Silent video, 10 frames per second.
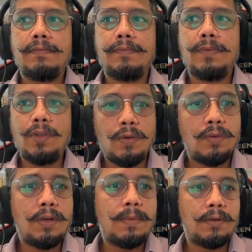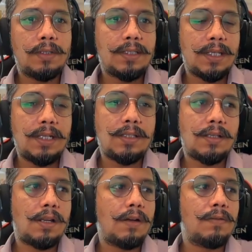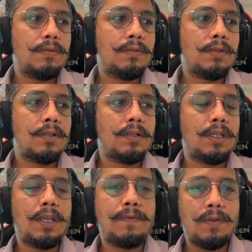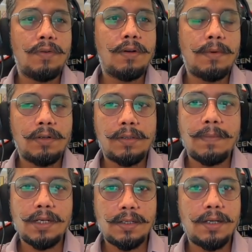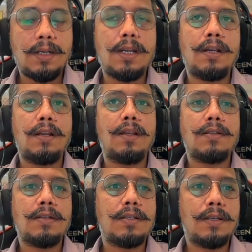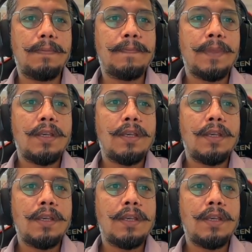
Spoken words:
know about the sales cloud, if you know about the master detail relationship,